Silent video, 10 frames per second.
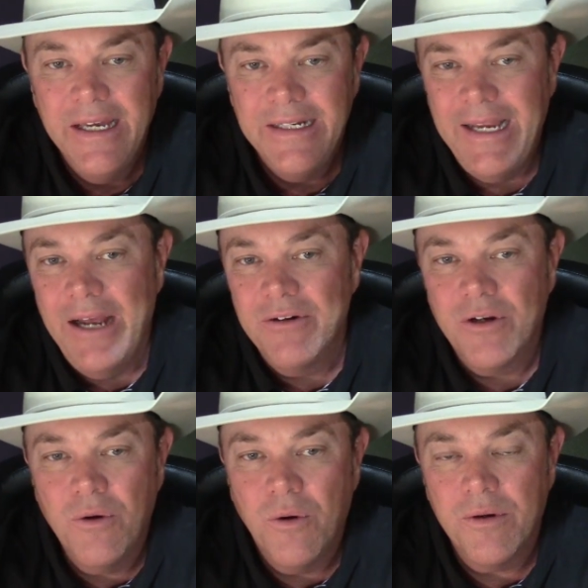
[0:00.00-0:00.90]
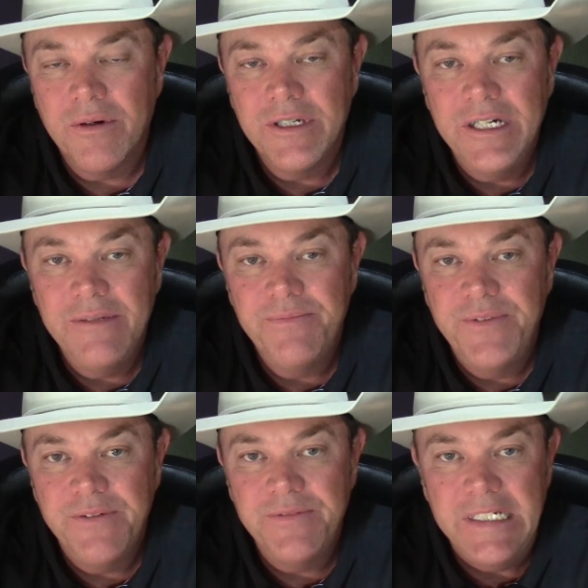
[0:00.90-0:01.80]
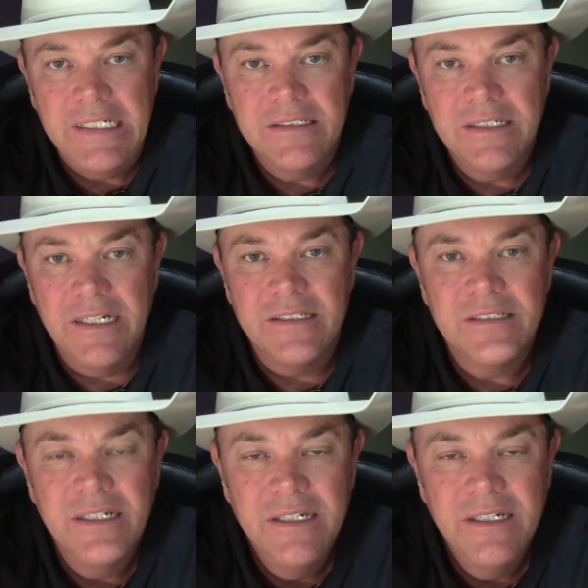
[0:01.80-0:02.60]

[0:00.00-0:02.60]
Down a quarter to up 15 cents.